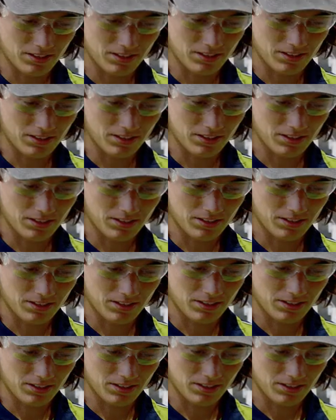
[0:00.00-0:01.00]

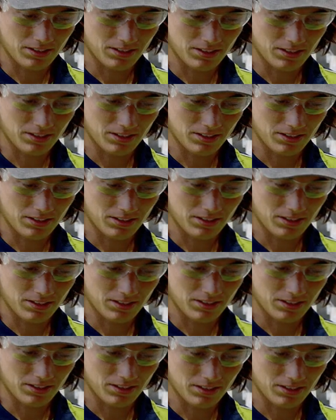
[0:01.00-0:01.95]
(silence)